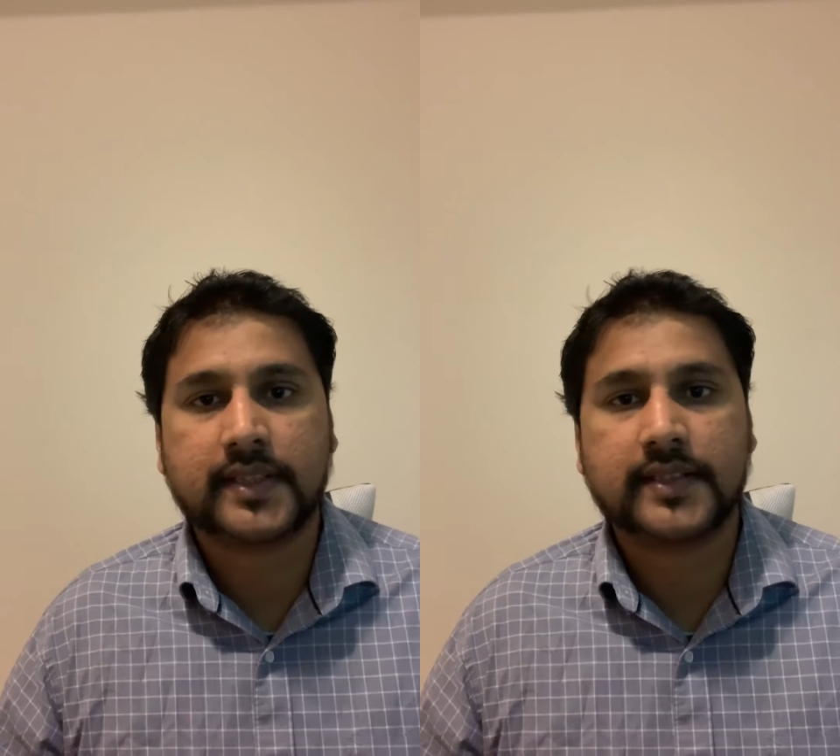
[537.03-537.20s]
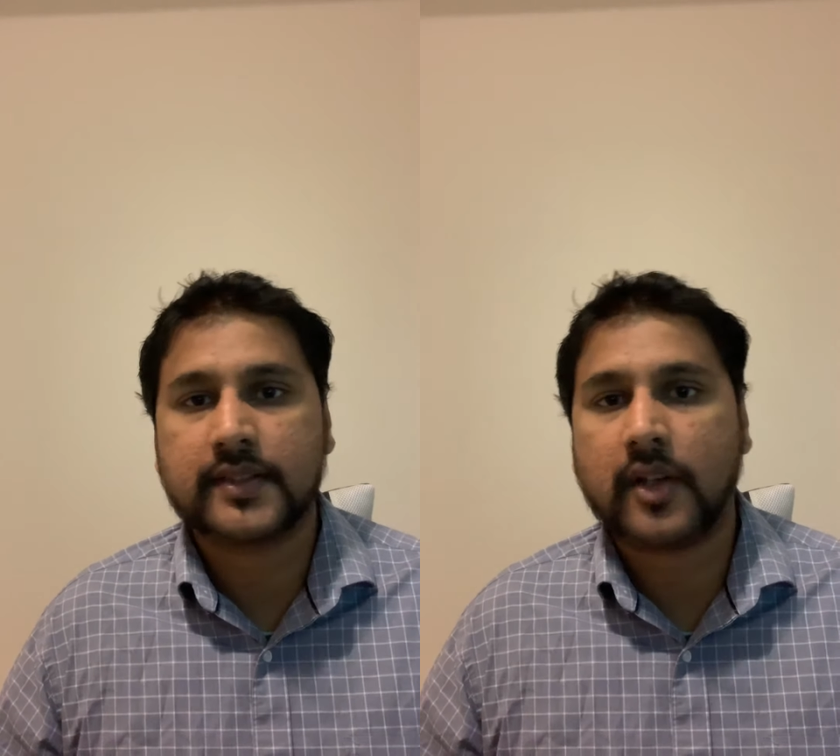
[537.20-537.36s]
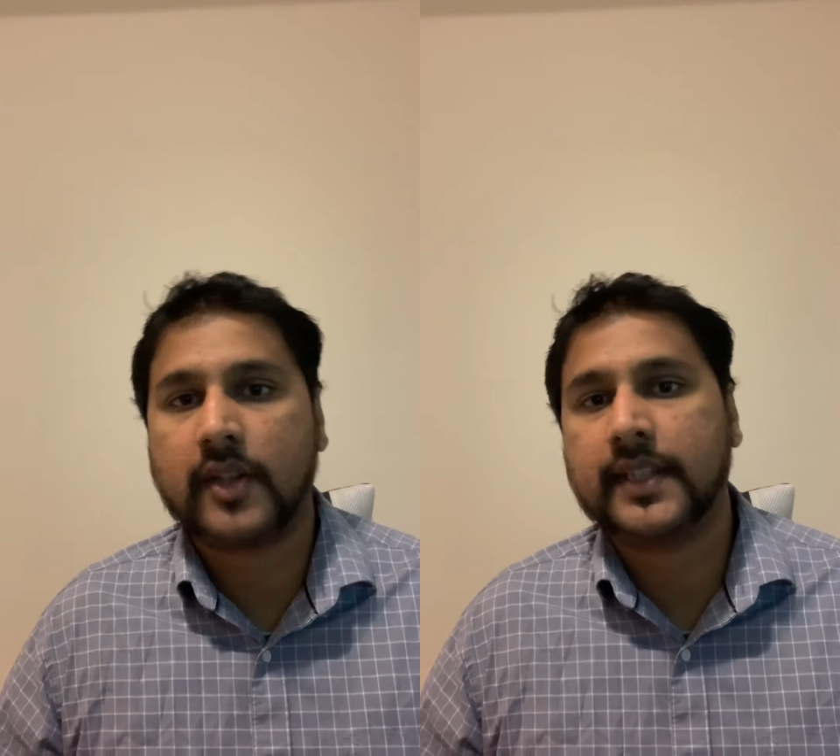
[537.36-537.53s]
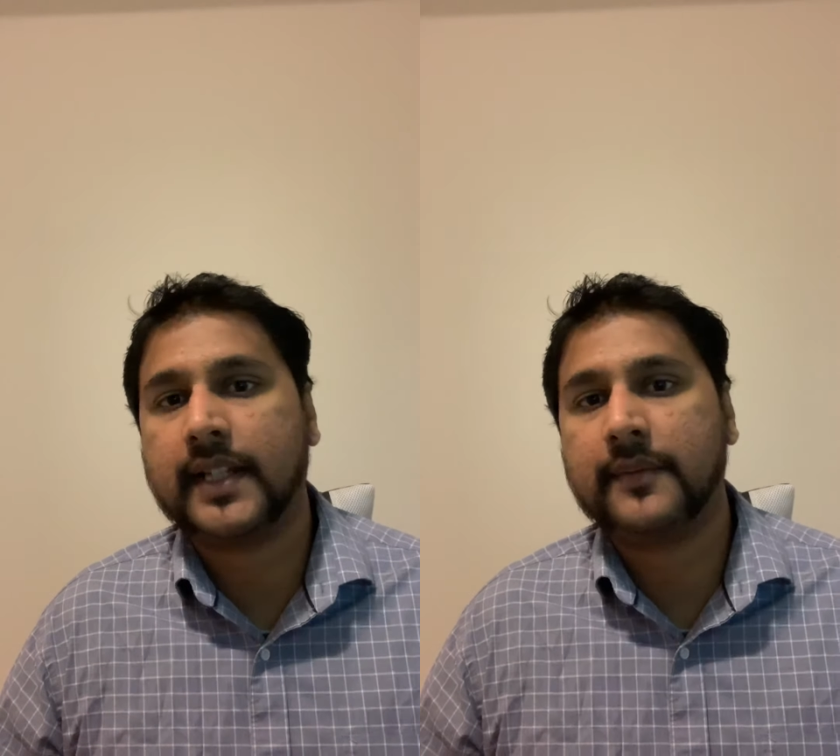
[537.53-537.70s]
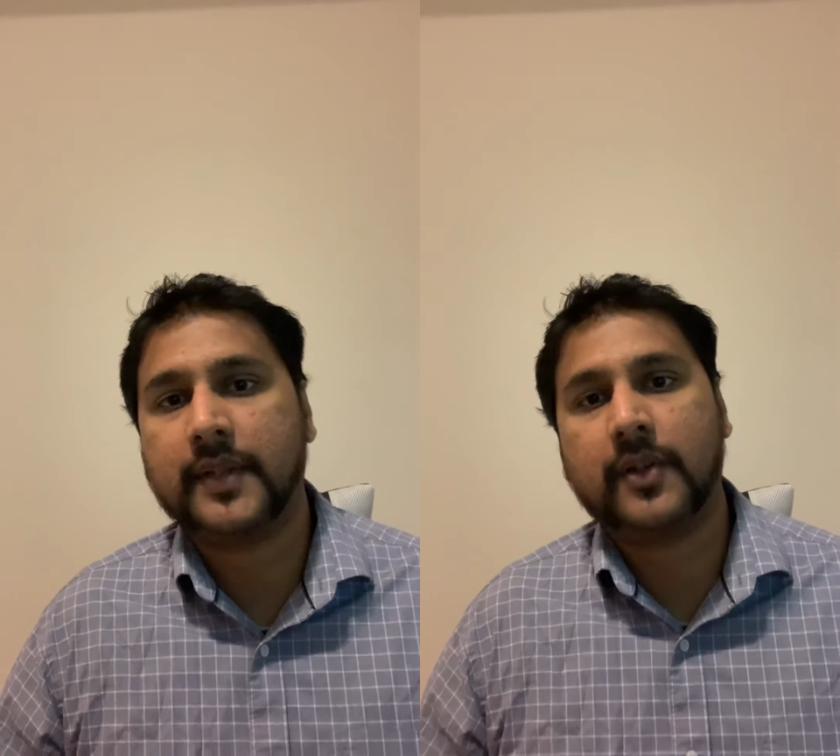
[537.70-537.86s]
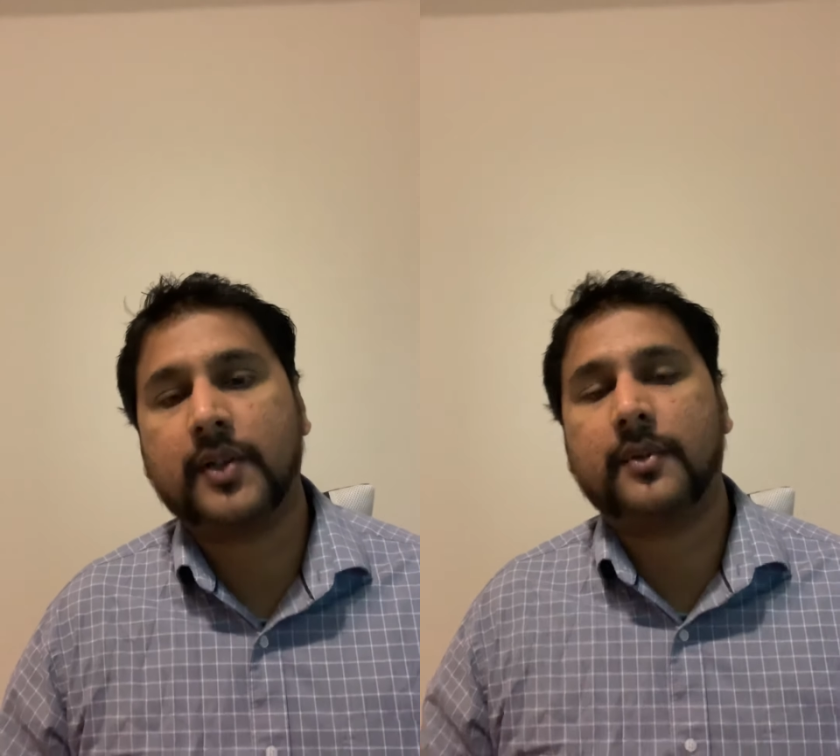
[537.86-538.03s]
It's not that
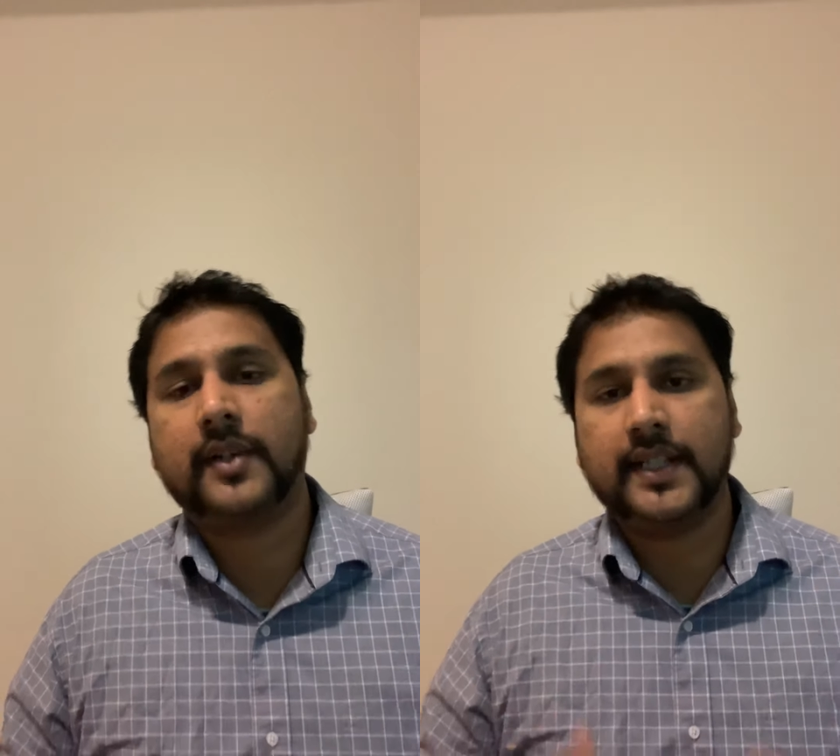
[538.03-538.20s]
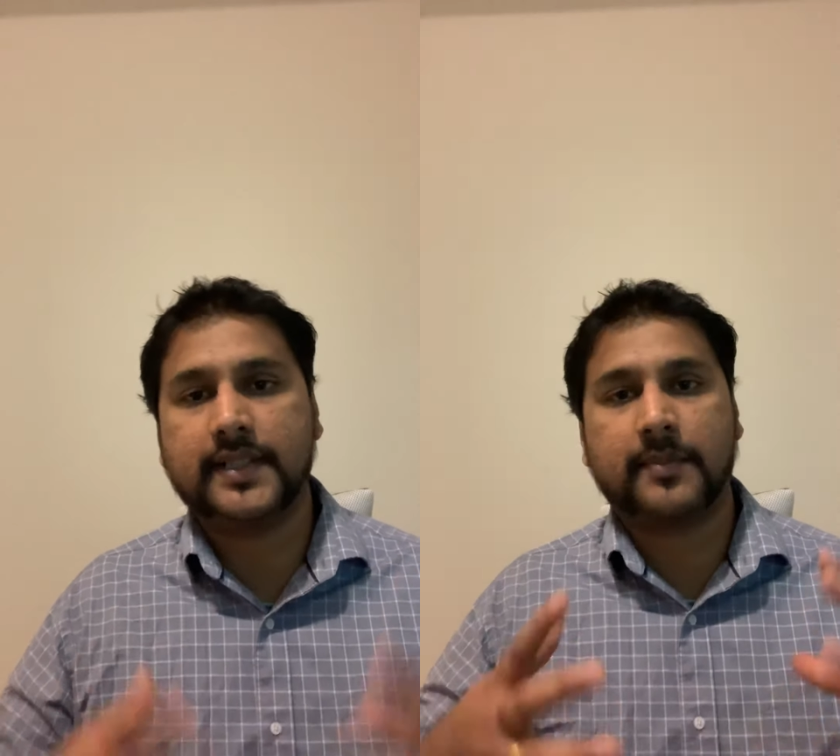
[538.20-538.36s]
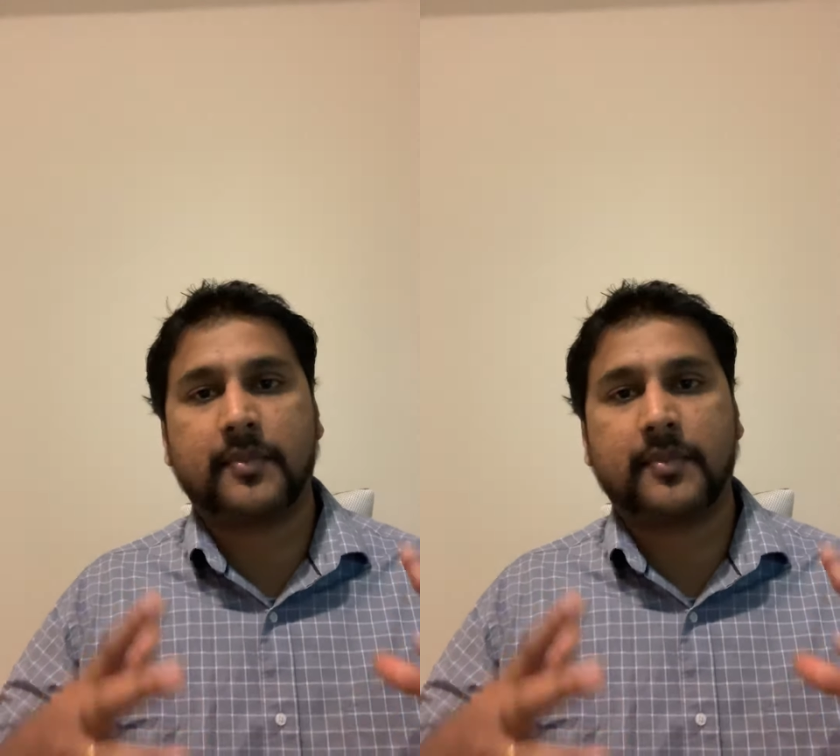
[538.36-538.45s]
we're going to release a